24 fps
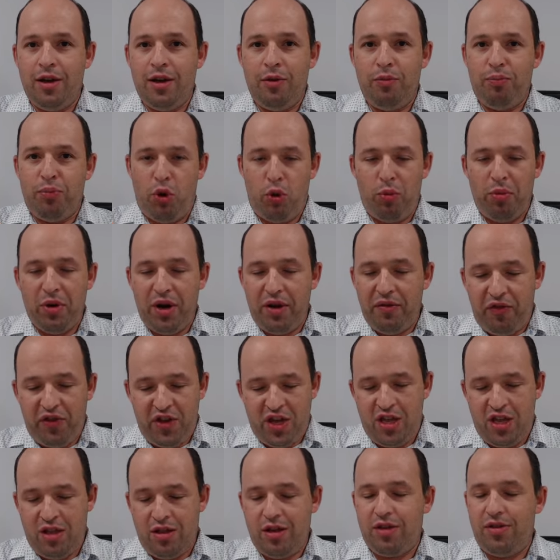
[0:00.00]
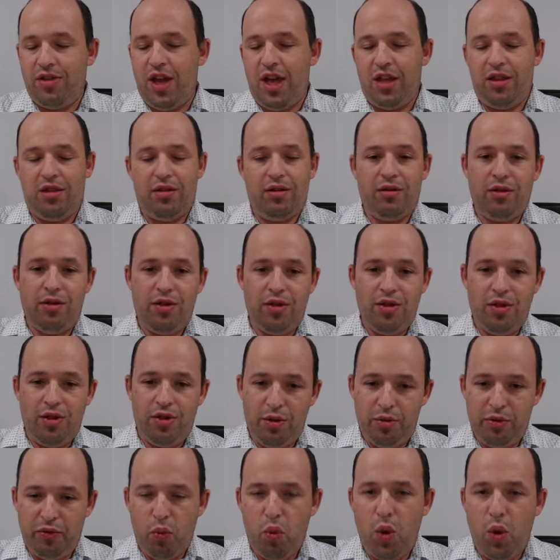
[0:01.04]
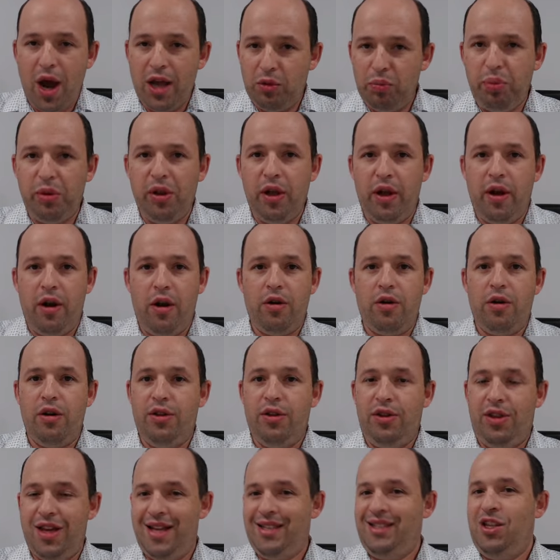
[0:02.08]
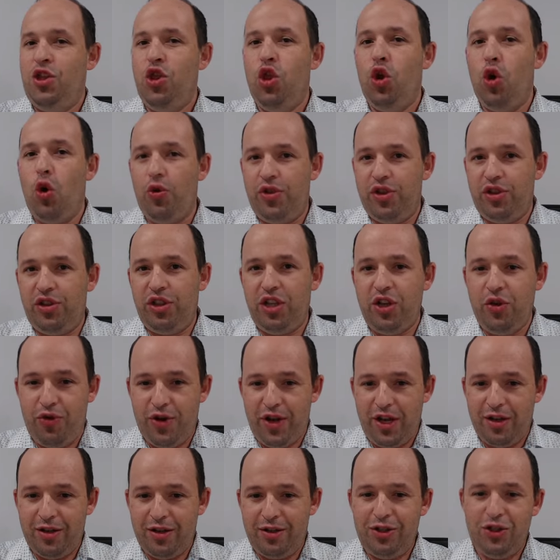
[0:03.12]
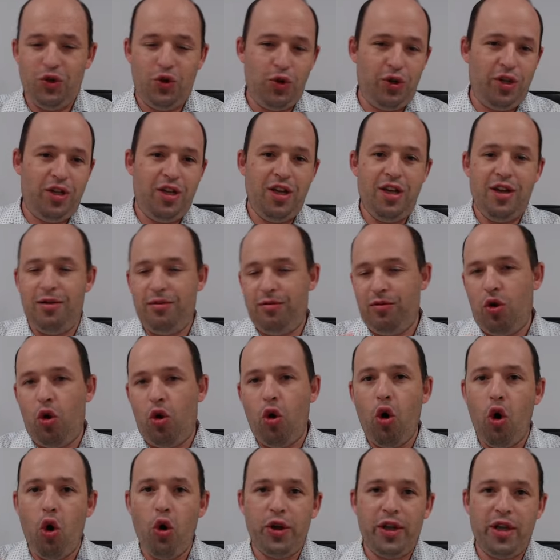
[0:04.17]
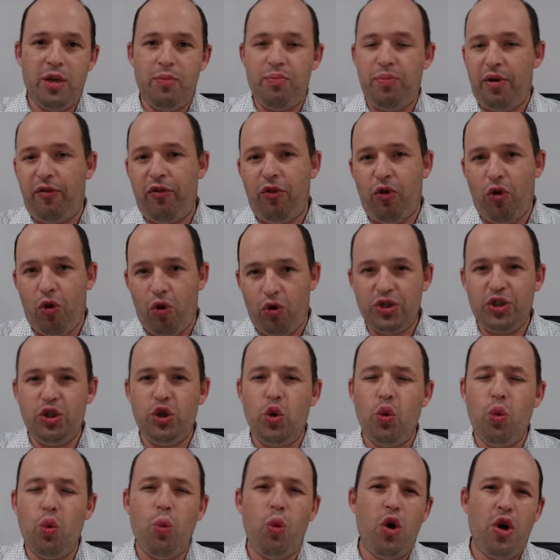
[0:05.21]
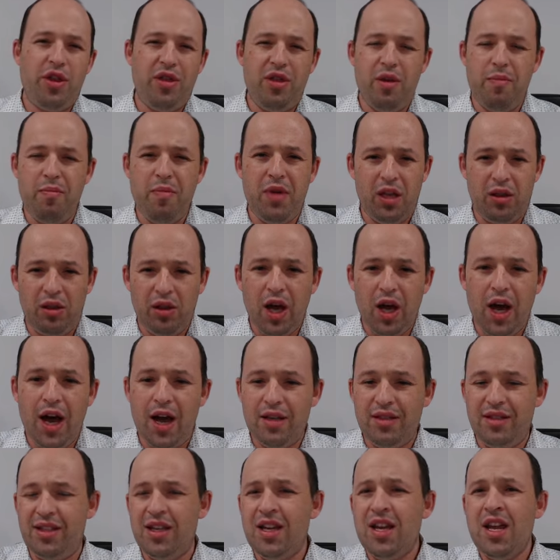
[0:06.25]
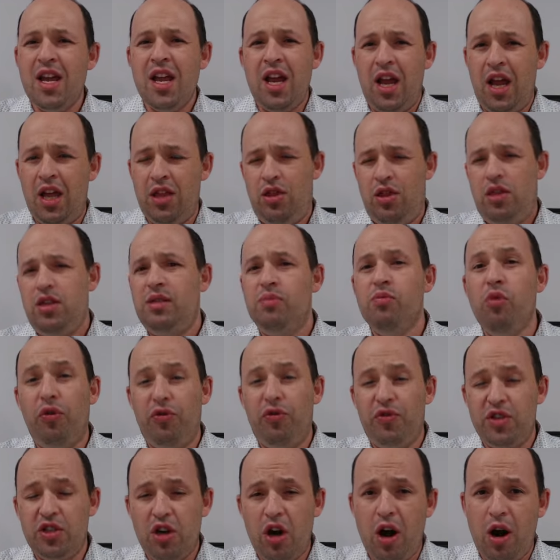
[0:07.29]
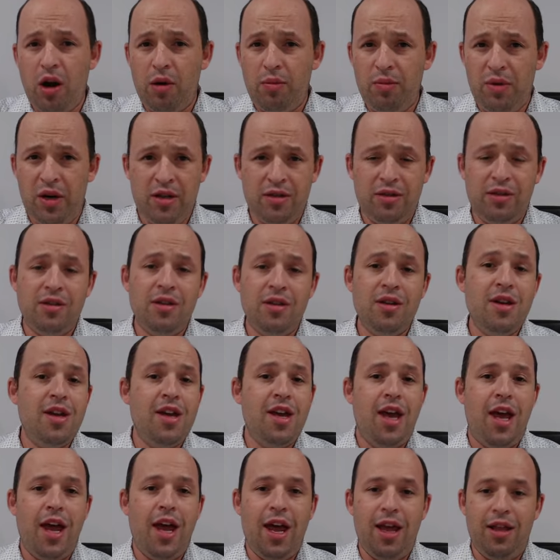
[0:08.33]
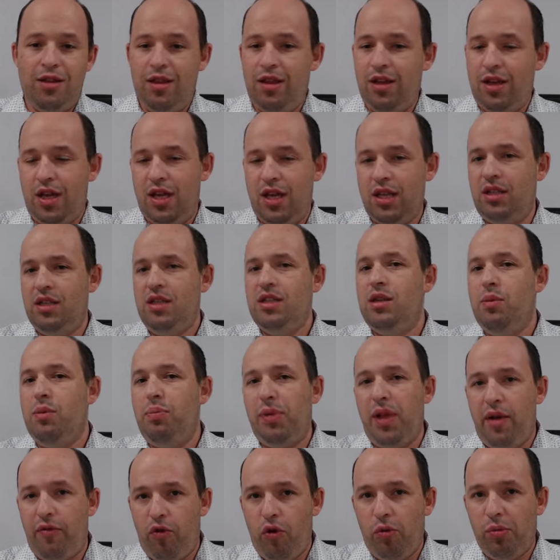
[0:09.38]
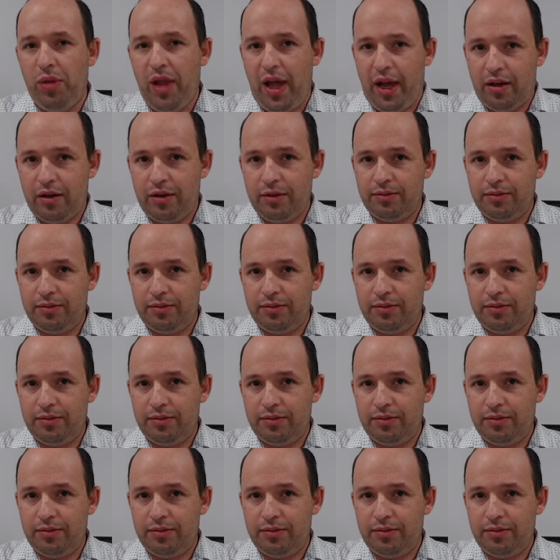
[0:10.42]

probably think that the white player doesn't know the theory. So he prefers to avoid the main lines, and this move is harmless and it's easy play for black.